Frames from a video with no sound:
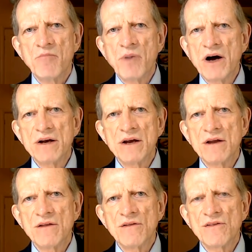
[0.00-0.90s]
but
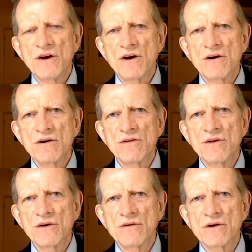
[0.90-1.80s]

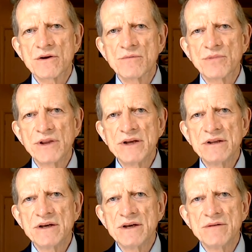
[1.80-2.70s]
they're
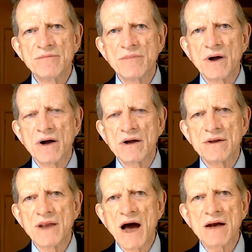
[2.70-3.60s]
completely
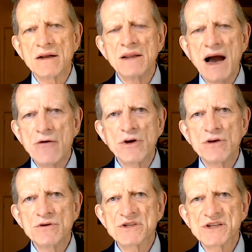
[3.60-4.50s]
not allowing
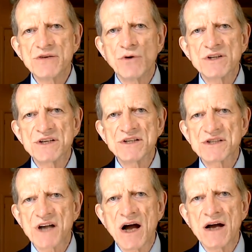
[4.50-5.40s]
you to see what's
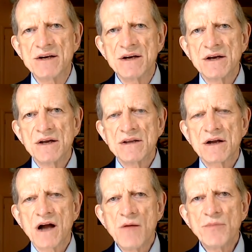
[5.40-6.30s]
inside
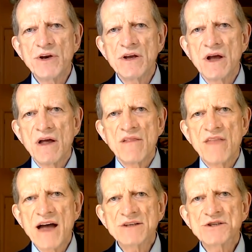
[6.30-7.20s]
the company,
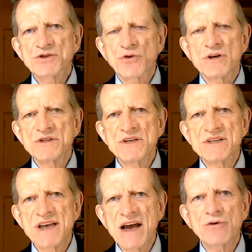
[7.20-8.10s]
that destroys the
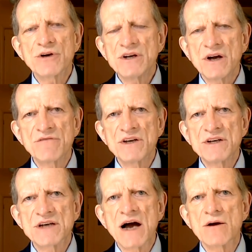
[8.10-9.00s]
integrity of
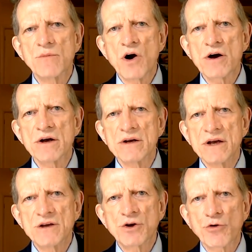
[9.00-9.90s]
the entire market.
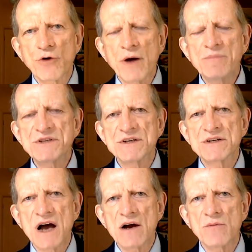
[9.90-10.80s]
It corrupts the
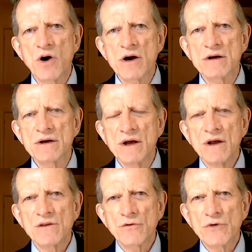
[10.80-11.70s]
entire market.
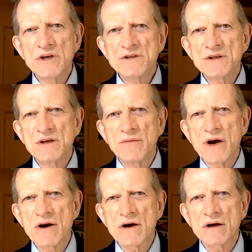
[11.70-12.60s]
The reason the
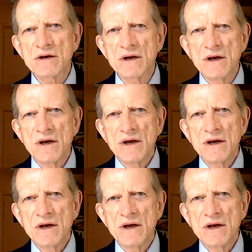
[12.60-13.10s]
American